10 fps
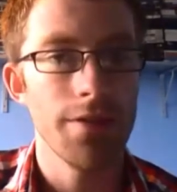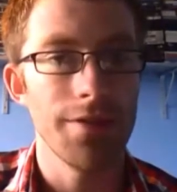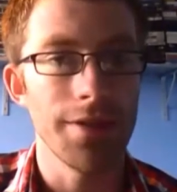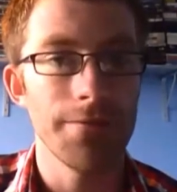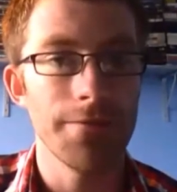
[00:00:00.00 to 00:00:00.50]

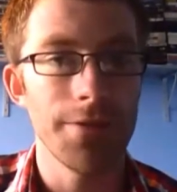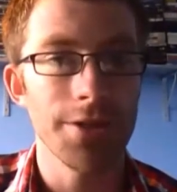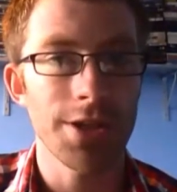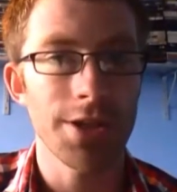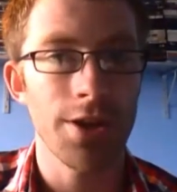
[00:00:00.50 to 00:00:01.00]
The
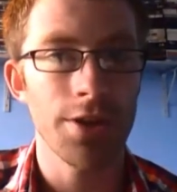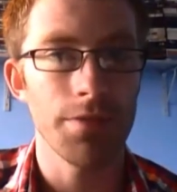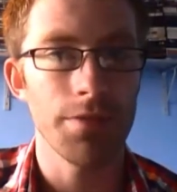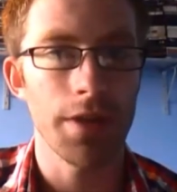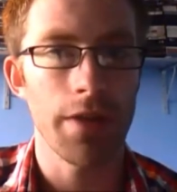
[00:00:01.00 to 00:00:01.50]
first card
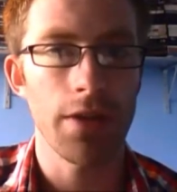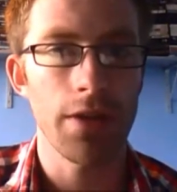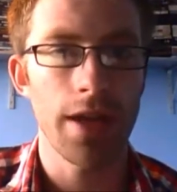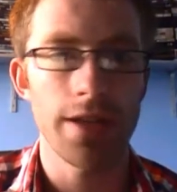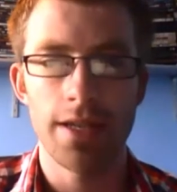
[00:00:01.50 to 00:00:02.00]
we're going to have a
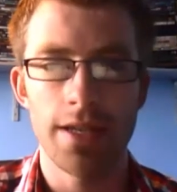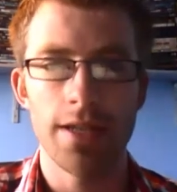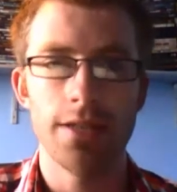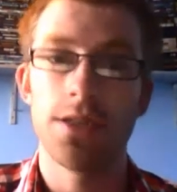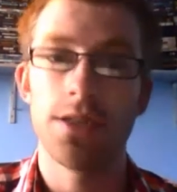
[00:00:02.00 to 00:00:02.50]
look at
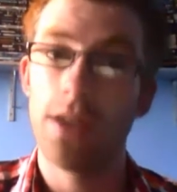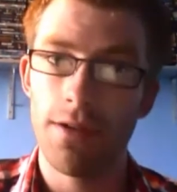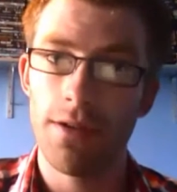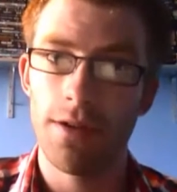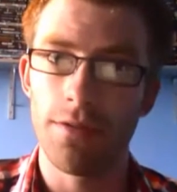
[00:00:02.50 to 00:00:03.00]
is the
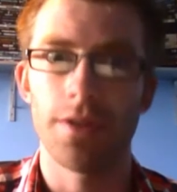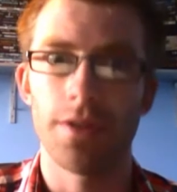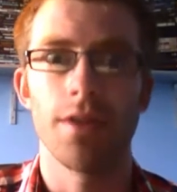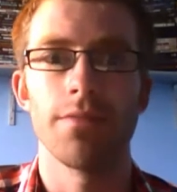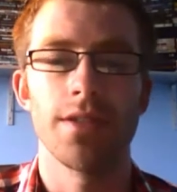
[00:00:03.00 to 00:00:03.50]
hero that
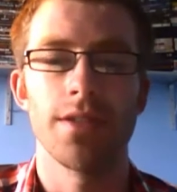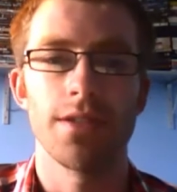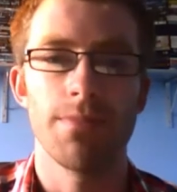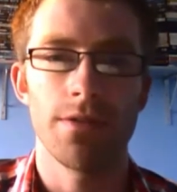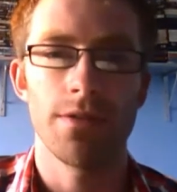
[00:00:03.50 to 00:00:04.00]
comes in
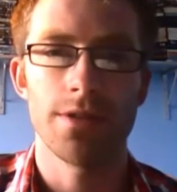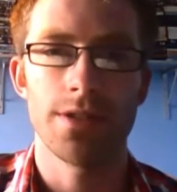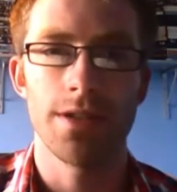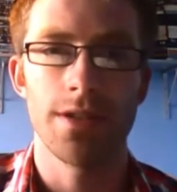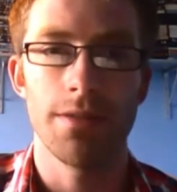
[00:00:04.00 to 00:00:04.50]
this box,
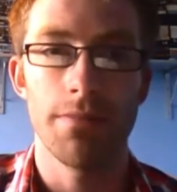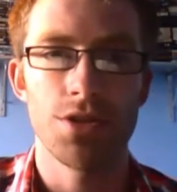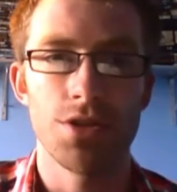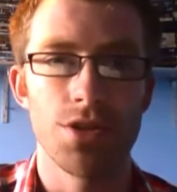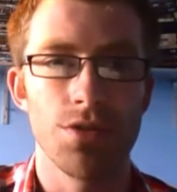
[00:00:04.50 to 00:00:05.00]
the
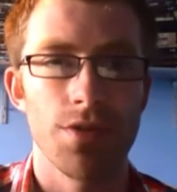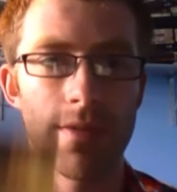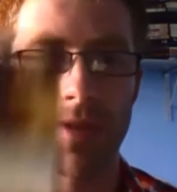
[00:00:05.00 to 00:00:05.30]
much talked